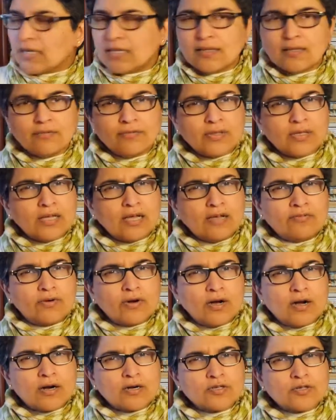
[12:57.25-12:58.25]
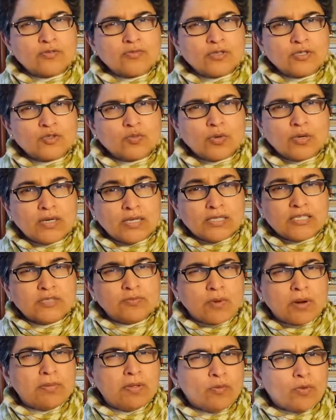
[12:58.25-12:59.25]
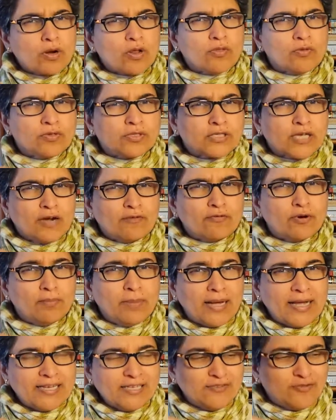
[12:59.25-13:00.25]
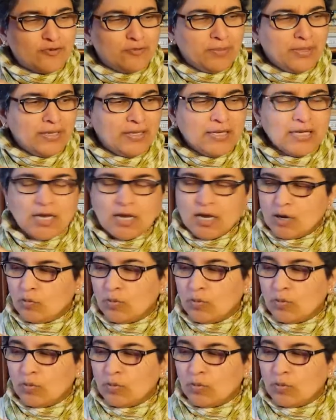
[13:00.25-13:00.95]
I love the cover art on this one. This is probably one of those cover buys for me.